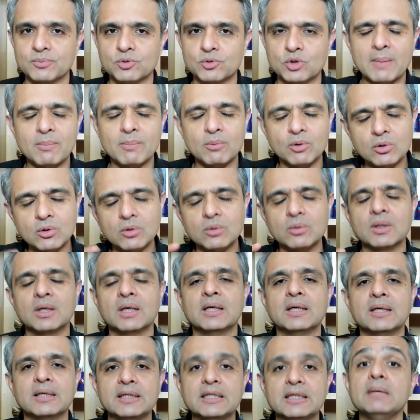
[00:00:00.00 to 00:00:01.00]
So I'm going to
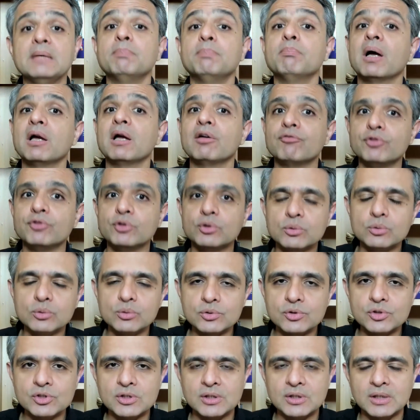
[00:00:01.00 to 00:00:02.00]
keep my views